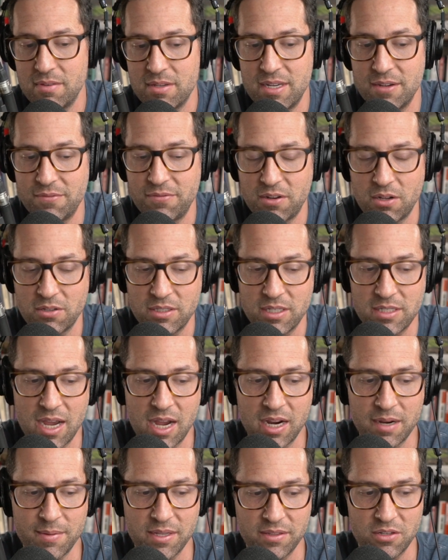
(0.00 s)
difficult to
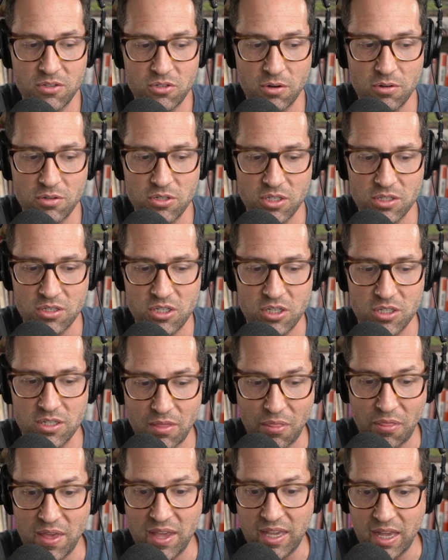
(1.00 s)
talk about the Trojans
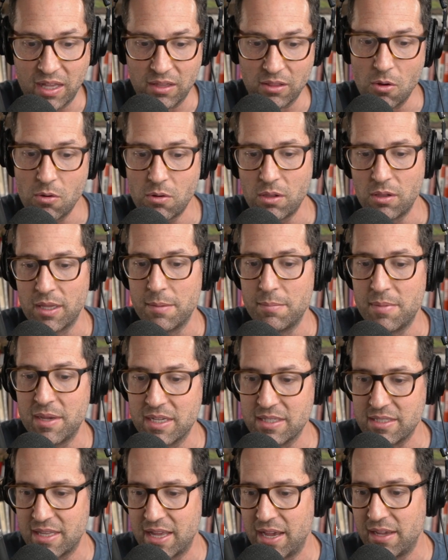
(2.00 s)
just thinking locally
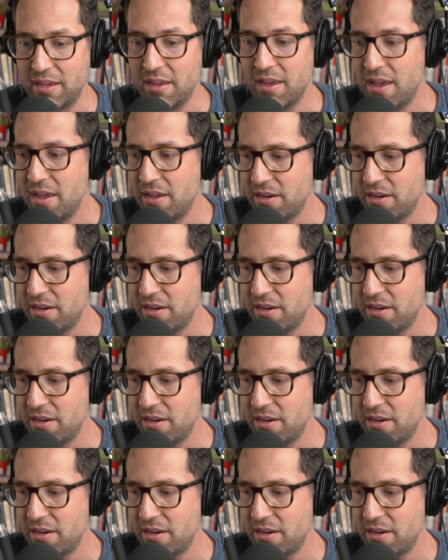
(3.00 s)
because they,